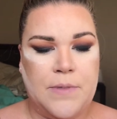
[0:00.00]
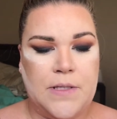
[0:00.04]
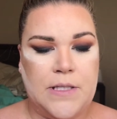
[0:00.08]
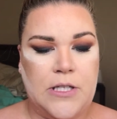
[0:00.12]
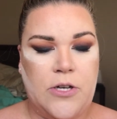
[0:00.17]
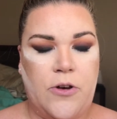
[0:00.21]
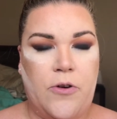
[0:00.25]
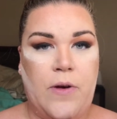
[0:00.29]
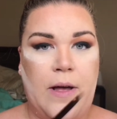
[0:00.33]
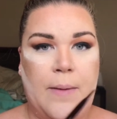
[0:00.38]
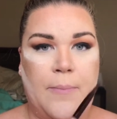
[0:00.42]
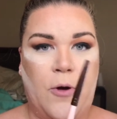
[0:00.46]

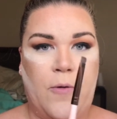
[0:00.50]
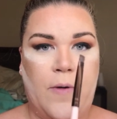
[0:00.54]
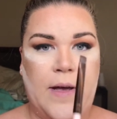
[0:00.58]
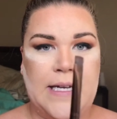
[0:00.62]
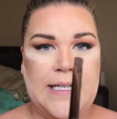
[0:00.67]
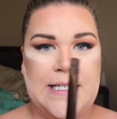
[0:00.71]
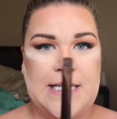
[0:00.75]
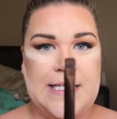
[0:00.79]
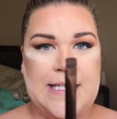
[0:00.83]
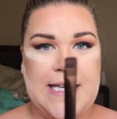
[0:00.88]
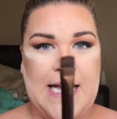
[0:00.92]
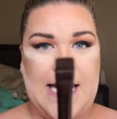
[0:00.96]
So I'm
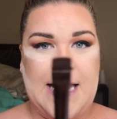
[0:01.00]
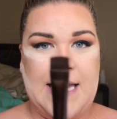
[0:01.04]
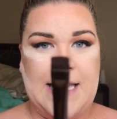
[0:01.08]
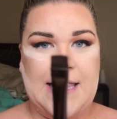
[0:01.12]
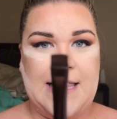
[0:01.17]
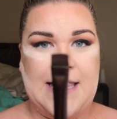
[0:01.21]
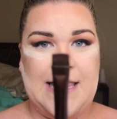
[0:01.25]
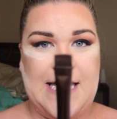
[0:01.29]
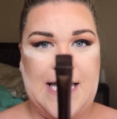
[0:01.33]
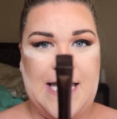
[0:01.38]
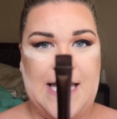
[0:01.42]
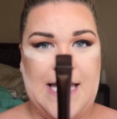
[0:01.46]
going to
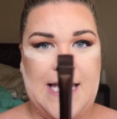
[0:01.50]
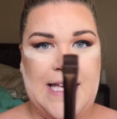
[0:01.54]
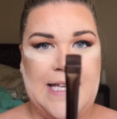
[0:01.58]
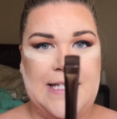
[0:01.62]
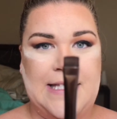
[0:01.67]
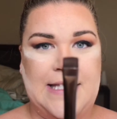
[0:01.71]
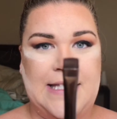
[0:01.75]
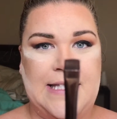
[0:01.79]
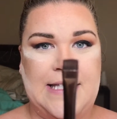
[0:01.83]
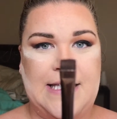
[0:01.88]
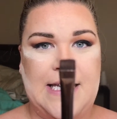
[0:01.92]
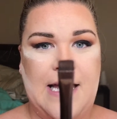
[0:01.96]
take
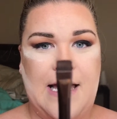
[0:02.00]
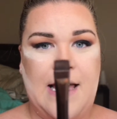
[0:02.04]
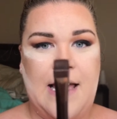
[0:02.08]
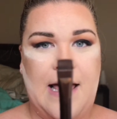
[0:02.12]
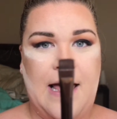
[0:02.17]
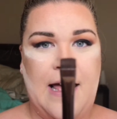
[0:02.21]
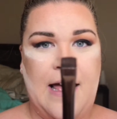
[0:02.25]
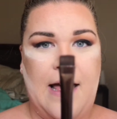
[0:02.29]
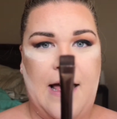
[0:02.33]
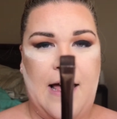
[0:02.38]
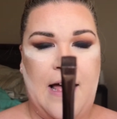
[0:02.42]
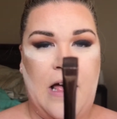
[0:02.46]
this
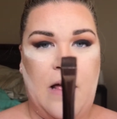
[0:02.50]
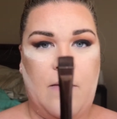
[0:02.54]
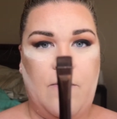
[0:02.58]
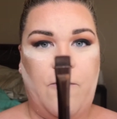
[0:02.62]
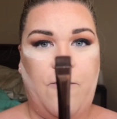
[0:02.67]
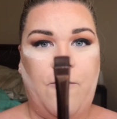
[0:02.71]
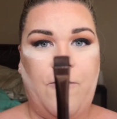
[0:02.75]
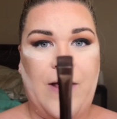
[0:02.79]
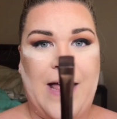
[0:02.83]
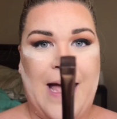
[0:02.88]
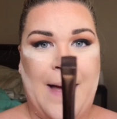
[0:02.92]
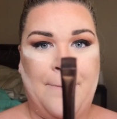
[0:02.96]

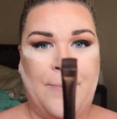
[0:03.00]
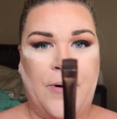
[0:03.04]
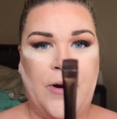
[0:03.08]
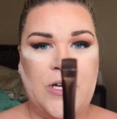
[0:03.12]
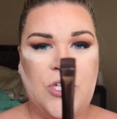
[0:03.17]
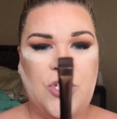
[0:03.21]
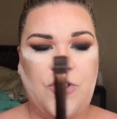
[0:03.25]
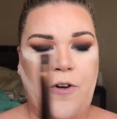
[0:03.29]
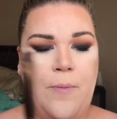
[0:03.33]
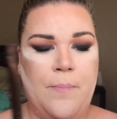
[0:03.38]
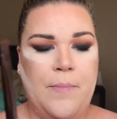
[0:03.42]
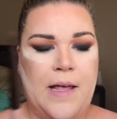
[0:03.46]
flat
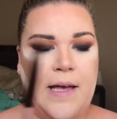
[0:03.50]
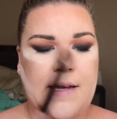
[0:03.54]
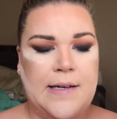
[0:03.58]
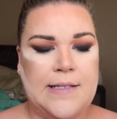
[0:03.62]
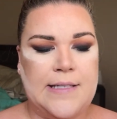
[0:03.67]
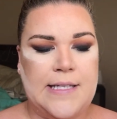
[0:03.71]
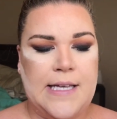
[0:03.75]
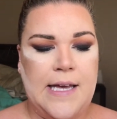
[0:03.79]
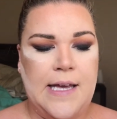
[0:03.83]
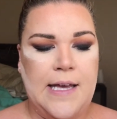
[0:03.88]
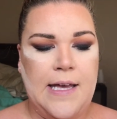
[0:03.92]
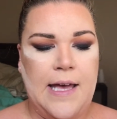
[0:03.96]
brush from
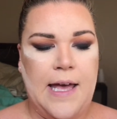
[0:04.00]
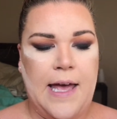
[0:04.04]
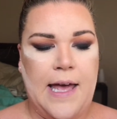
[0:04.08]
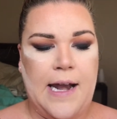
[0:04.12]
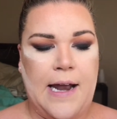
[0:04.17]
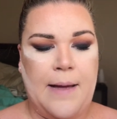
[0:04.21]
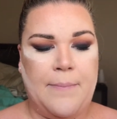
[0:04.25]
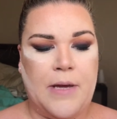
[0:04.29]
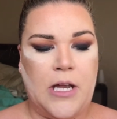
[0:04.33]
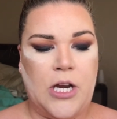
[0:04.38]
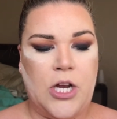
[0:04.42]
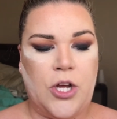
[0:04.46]
Luxie
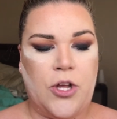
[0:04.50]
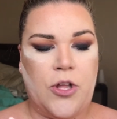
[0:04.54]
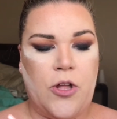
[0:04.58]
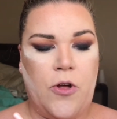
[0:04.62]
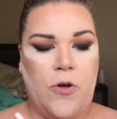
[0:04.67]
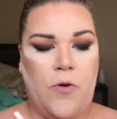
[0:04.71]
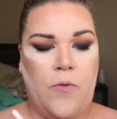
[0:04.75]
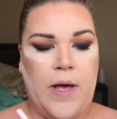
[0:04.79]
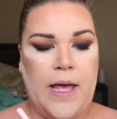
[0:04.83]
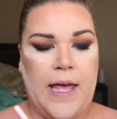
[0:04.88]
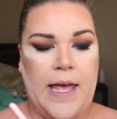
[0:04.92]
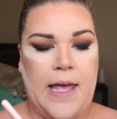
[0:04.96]
and I'm gonna
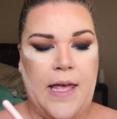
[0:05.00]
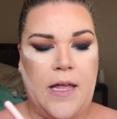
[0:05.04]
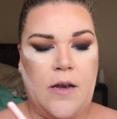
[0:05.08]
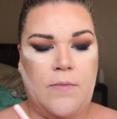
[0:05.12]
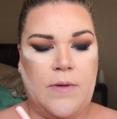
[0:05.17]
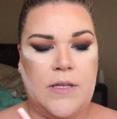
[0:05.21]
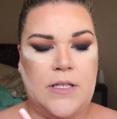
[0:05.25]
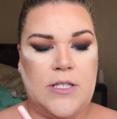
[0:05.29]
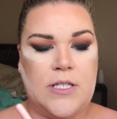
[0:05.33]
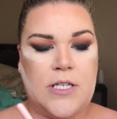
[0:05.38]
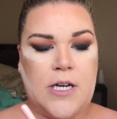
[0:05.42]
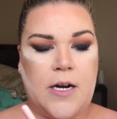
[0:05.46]
go in
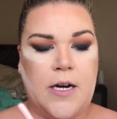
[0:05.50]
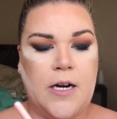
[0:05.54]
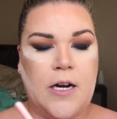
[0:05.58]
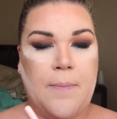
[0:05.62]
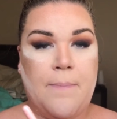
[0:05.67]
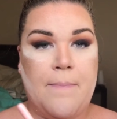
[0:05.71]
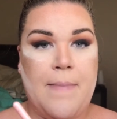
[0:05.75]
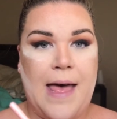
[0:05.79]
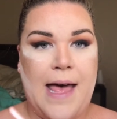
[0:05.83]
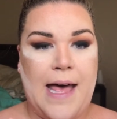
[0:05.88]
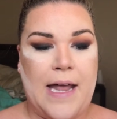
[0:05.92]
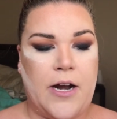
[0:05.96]
with
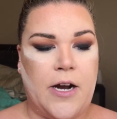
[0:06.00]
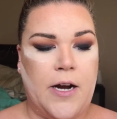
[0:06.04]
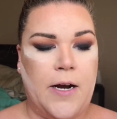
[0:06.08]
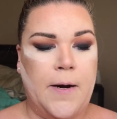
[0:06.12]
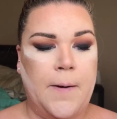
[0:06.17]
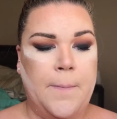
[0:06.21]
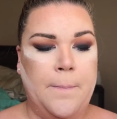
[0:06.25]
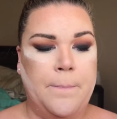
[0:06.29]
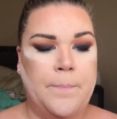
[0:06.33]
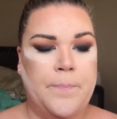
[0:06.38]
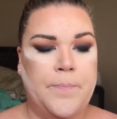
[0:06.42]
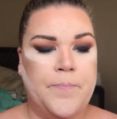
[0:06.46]
Dark
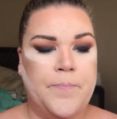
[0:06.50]
Matter